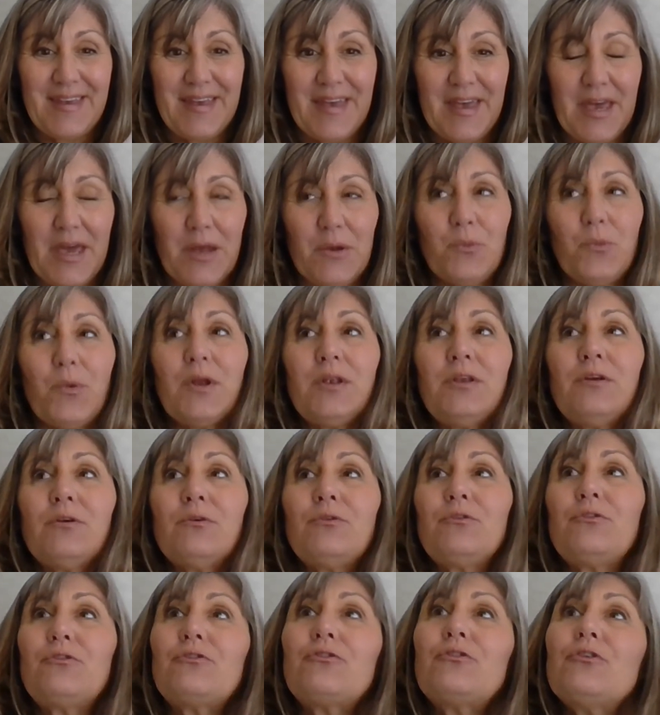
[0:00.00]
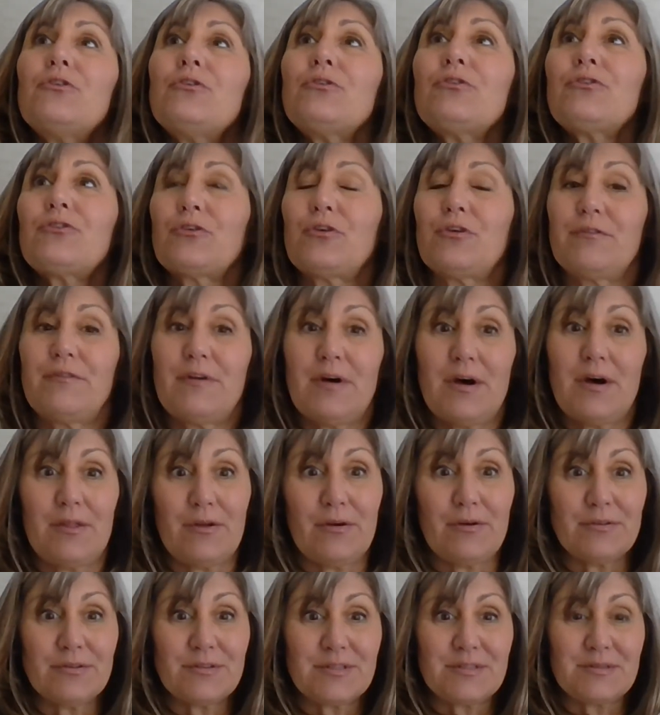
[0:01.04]
And when you do serve
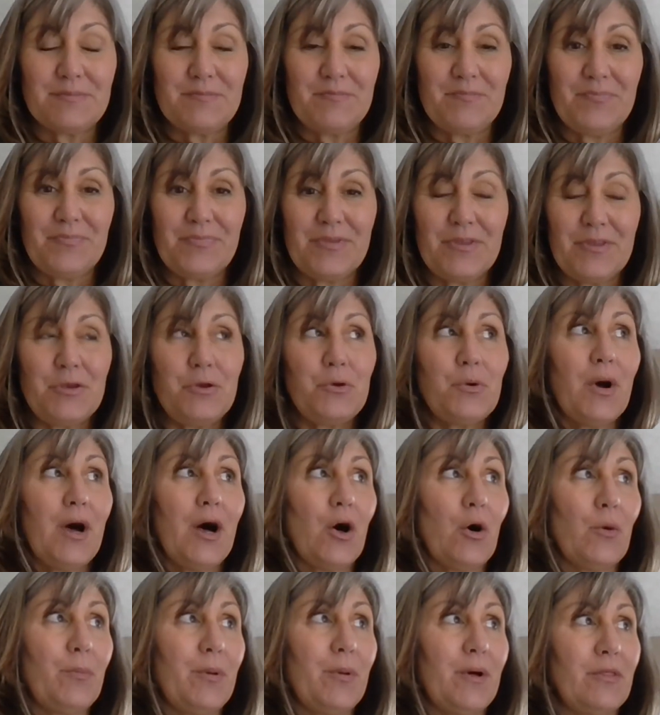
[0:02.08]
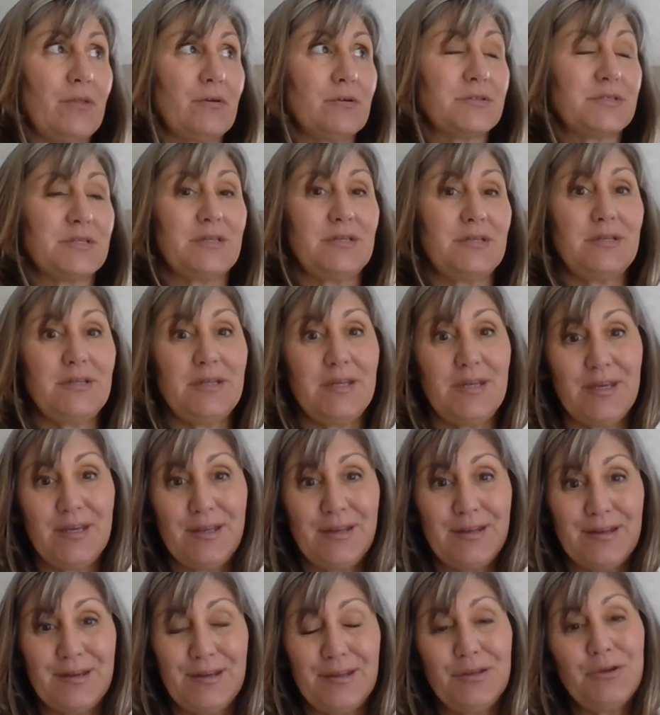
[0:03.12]
others, you help others in
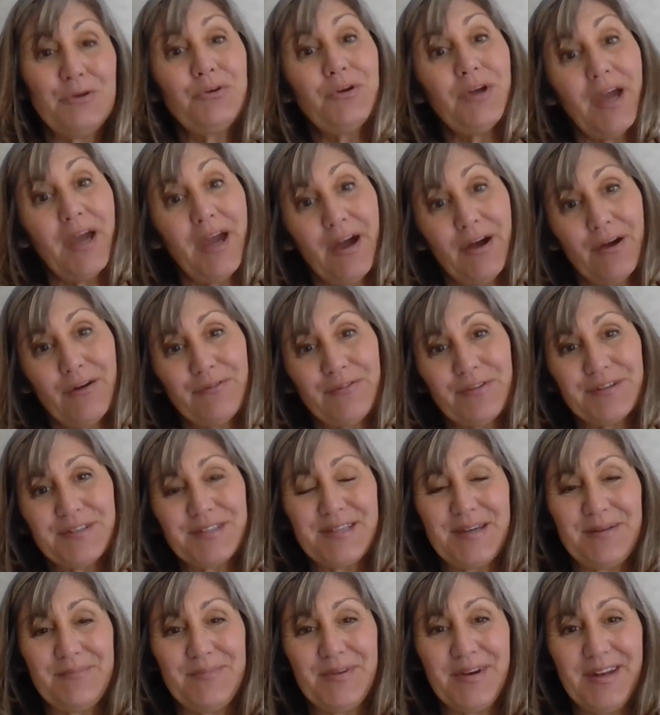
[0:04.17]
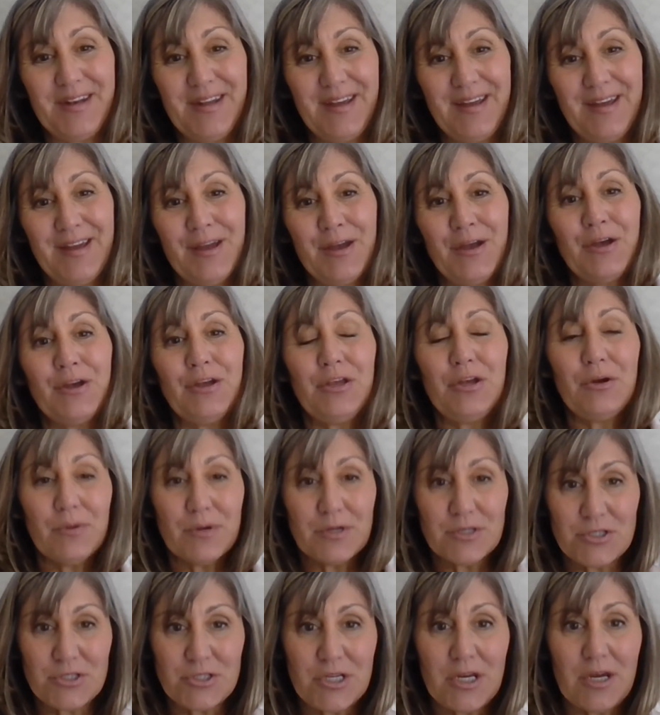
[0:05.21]
need, you care for somebody, you are
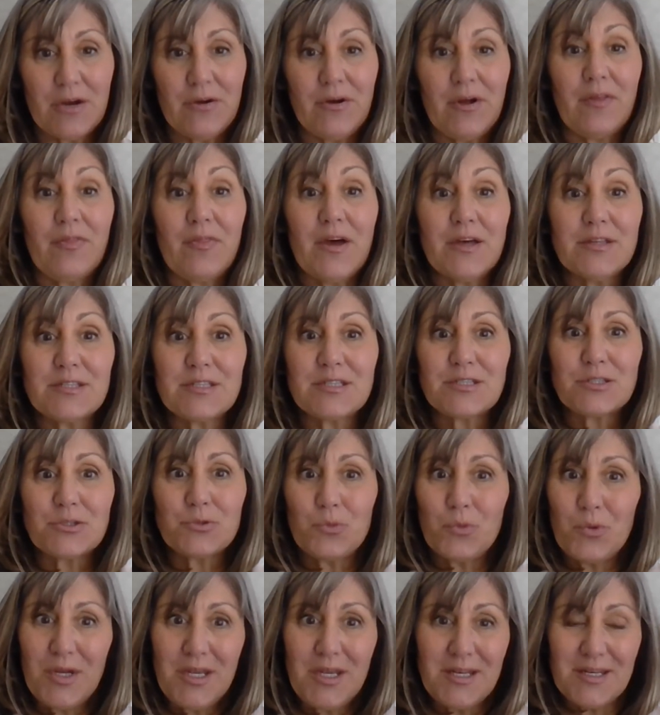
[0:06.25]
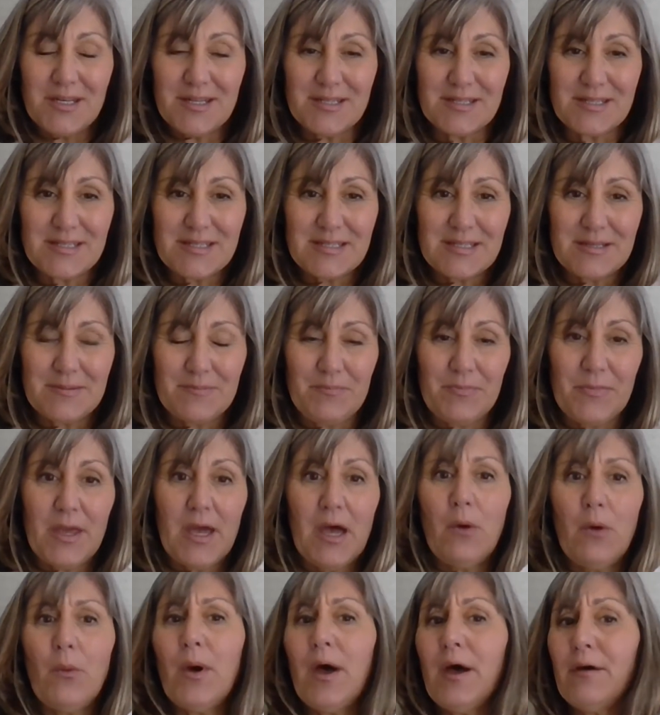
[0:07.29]
sharing that sweetness.
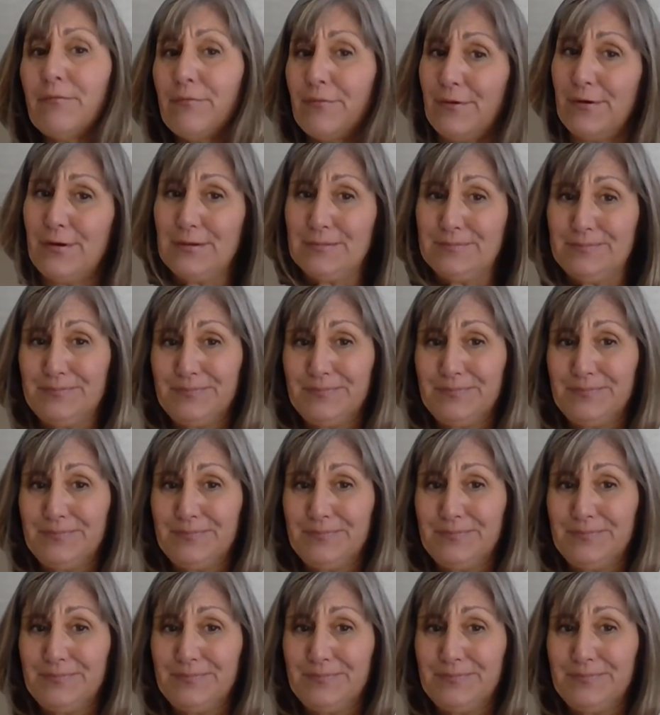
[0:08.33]
However,